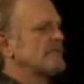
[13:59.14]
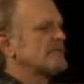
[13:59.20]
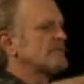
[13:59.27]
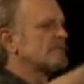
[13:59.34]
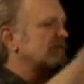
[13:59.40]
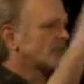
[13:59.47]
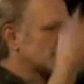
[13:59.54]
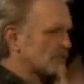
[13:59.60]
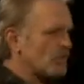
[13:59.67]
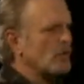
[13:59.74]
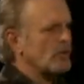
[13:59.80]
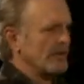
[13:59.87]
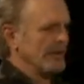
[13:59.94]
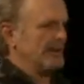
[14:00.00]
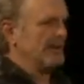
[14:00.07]
which is a
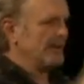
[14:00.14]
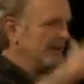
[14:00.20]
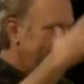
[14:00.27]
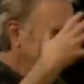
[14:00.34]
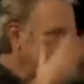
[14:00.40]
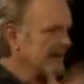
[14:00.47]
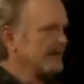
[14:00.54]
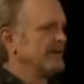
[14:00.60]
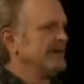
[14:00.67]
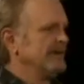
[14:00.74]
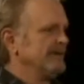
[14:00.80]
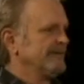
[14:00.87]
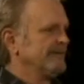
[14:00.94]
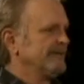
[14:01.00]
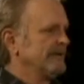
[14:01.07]
story, a
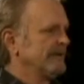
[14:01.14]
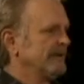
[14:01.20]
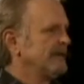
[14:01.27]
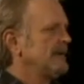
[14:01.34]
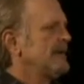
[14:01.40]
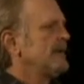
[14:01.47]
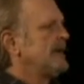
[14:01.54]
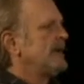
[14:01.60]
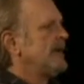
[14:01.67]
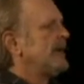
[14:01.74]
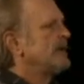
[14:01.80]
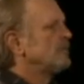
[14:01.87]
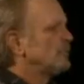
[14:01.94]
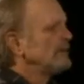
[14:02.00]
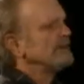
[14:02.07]
narrative,
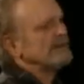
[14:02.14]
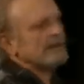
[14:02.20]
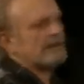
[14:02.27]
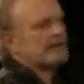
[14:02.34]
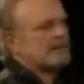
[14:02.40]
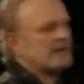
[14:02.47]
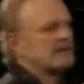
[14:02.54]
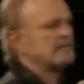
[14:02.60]
and really an